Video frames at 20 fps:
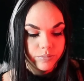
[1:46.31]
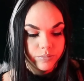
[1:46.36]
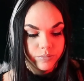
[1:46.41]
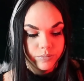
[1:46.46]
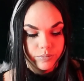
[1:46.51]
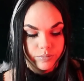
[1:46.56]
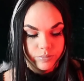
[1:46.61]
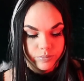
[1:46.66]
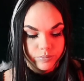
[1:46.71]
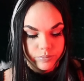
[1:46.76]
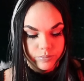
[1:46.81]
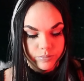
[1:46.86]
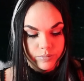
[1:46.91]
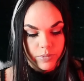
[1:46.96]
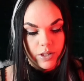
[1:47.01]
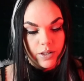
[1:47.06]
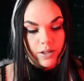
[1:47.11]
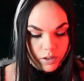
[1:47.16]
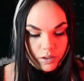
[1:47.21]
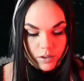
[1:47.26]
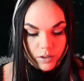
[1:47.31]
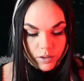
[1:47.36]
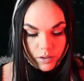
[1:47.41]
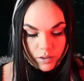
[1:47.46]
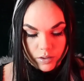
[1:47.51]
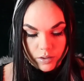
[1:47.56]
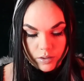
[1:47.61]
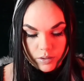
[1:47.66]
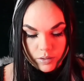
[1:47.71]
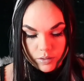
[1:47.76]

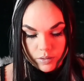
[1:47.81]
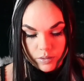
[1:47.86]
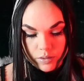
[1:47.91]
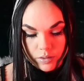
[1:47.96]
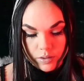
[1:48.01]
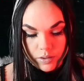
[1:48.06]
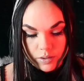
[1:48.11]
(no one is talking)